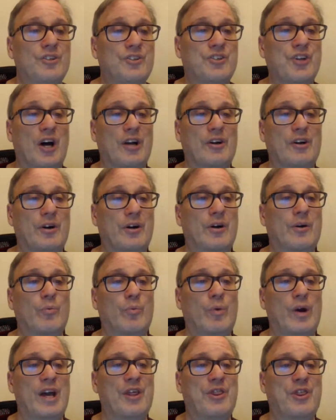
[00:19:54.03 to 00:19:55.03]
Sutter
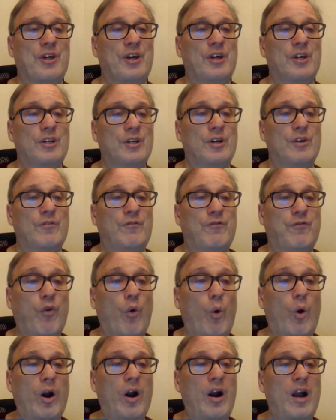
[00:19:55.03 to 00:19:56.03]
with
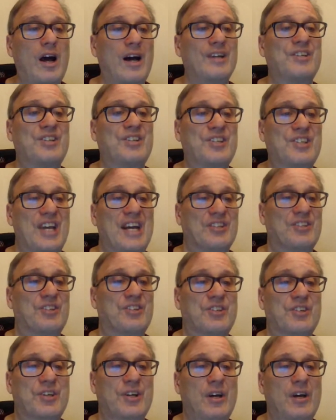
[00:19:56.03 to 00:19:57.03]
4
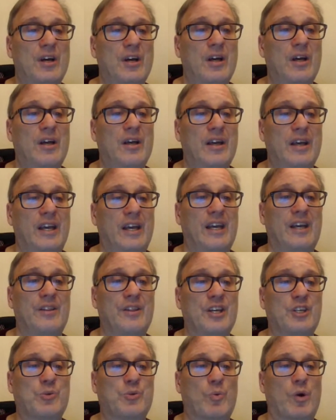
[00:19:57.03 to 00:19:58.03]
assists
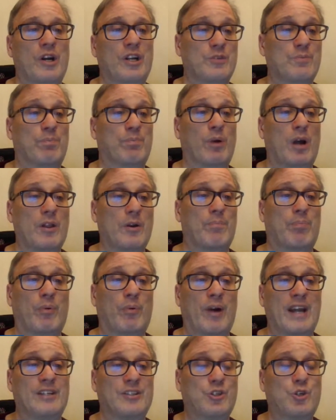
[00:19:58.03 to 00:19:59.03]
in this one. His brother
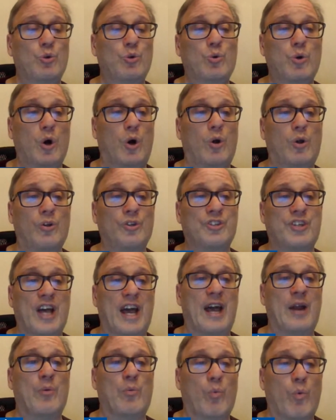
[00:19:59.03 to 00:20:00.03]
Brent, 2 goals
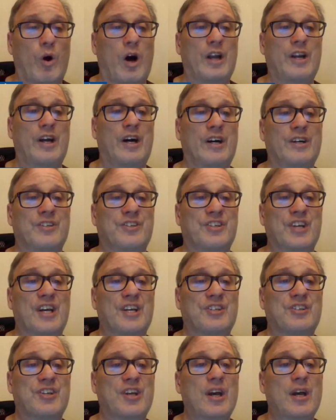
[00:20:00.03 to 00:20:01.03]
and 1
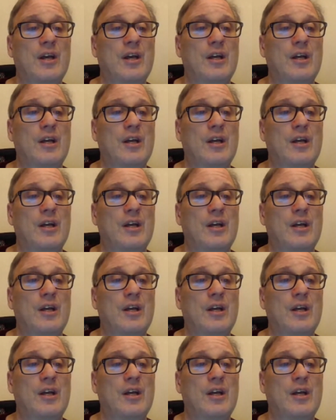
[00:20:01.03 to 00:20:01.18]
assist.